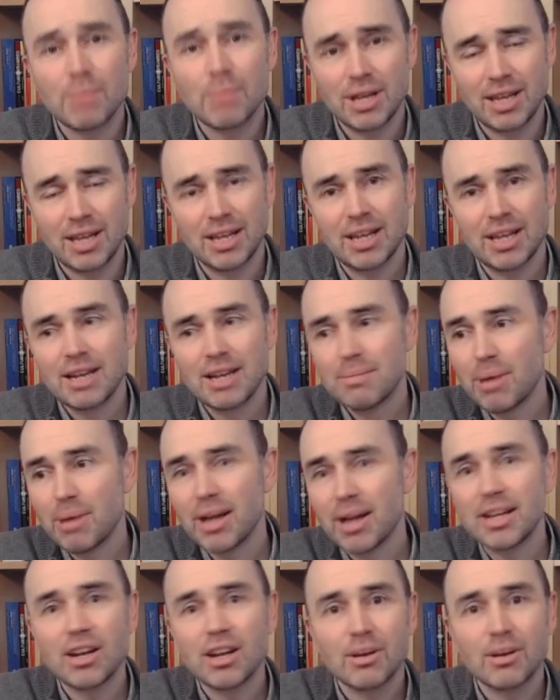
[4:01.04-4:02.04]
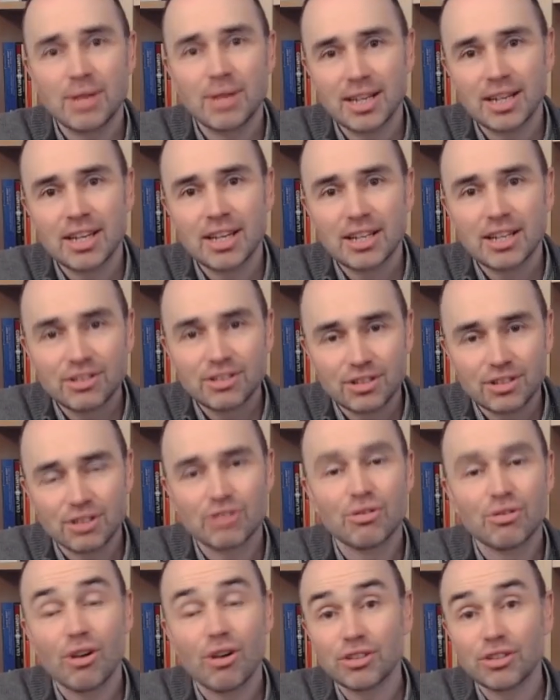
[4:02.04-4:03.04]
me by going to the
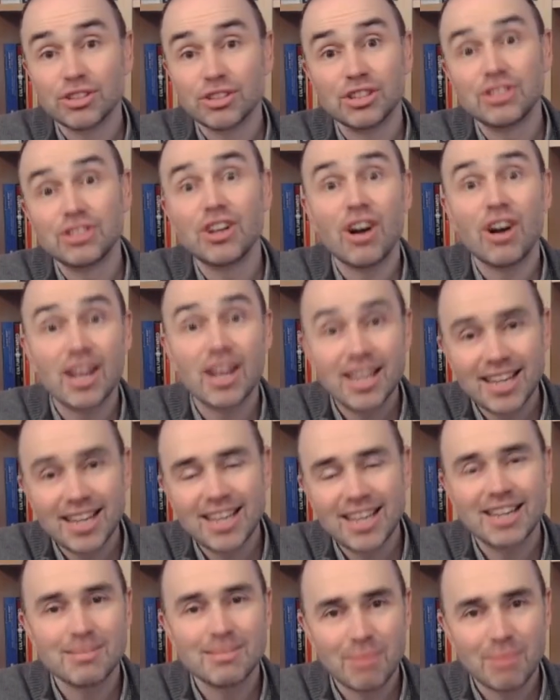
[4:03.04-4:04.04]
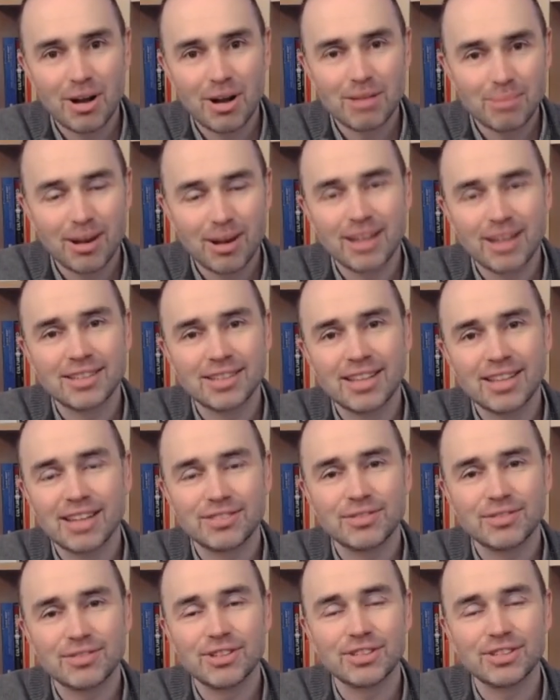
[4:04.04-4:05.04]
cross and dying in my place.
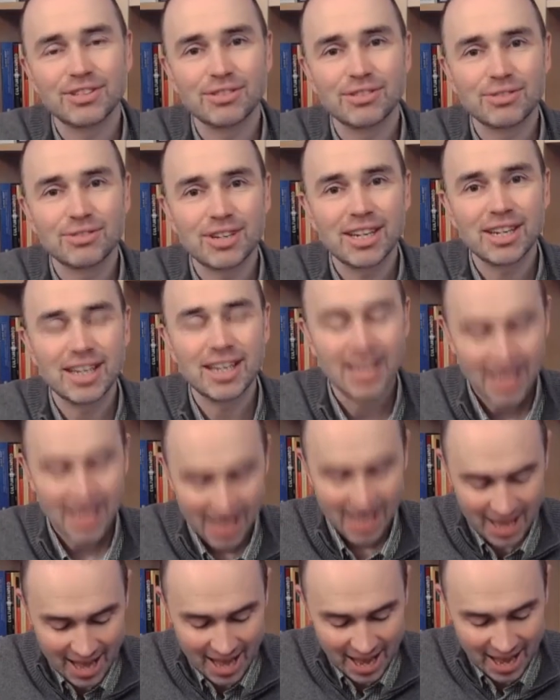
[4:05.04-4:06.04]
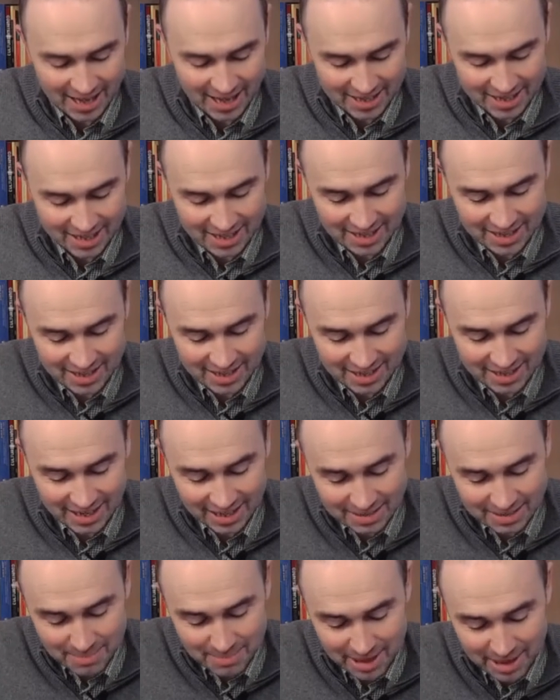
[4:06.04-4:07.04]
That's verse 3. And
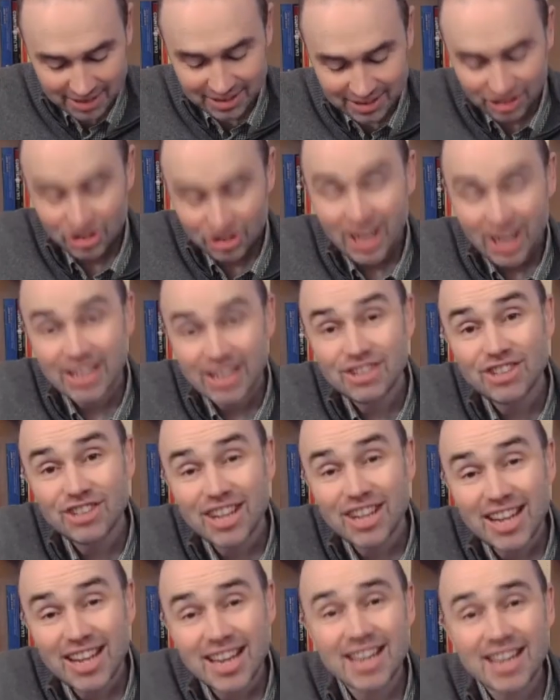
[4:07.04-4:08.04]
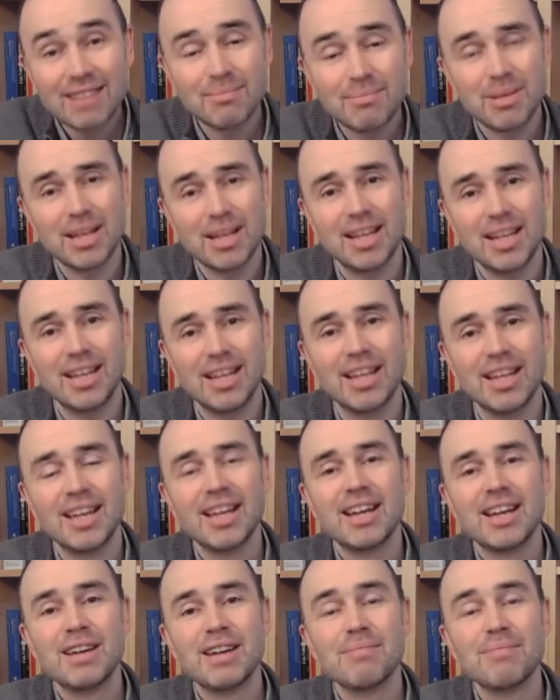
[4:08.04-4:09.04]
he makes a change in me
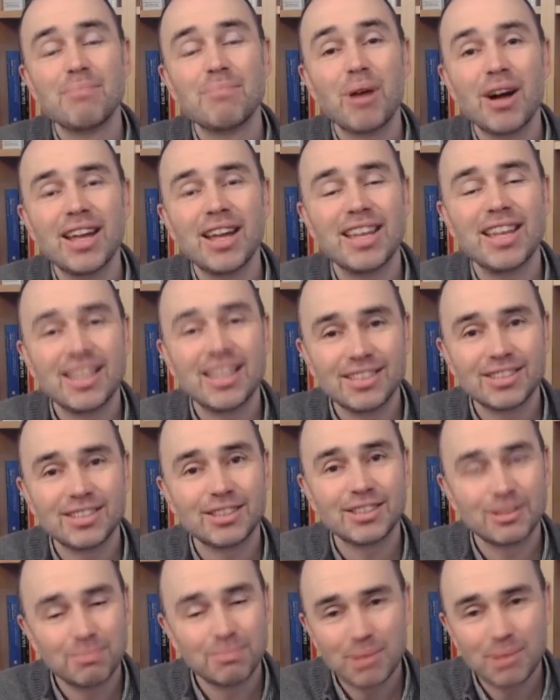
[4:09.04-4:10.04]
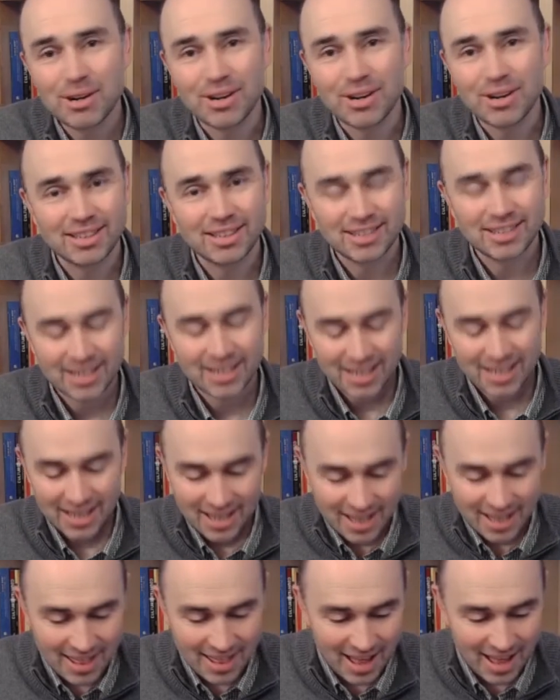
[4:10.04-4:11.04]
by his Spirit.
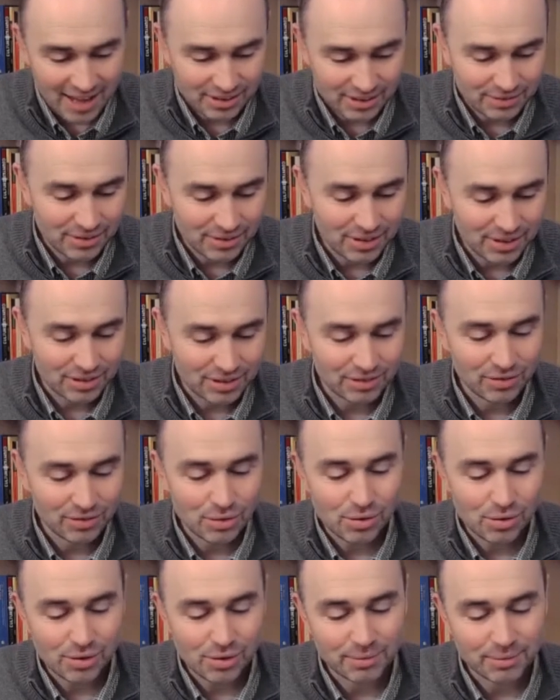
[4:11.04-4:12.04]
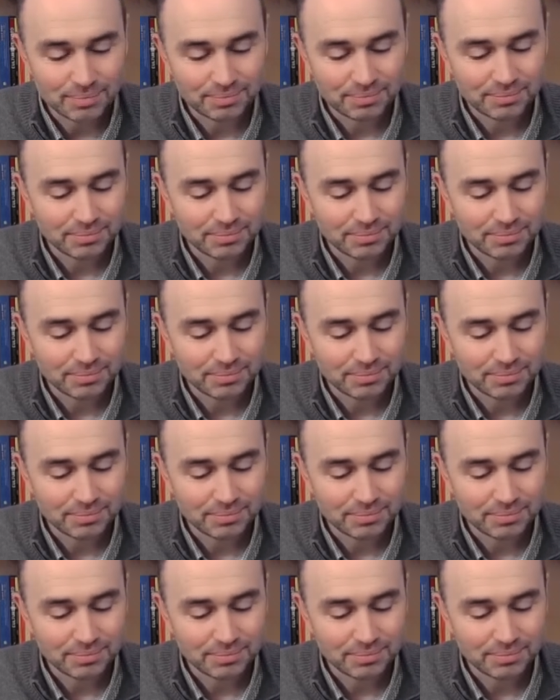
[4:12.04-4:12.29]
That's verse 4.